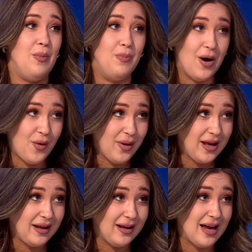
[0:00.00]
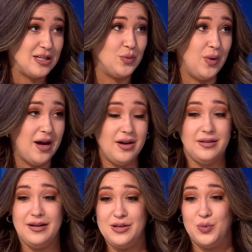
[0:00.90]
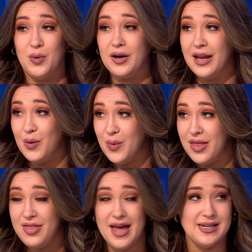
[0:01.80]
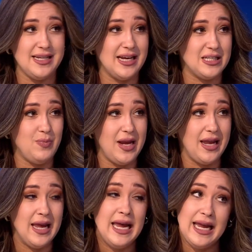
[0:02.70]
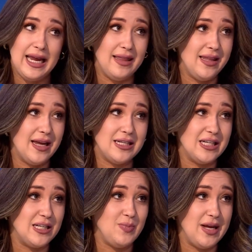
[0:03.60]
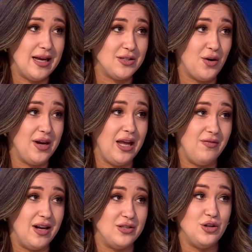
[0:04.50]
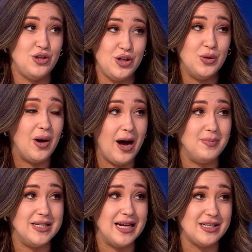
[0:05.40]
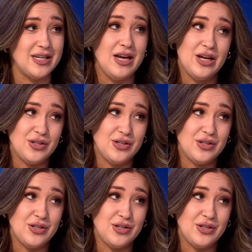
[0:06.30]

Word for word: Boeing, as well, is working with the NTSB, and the NTSB has already given us two updates.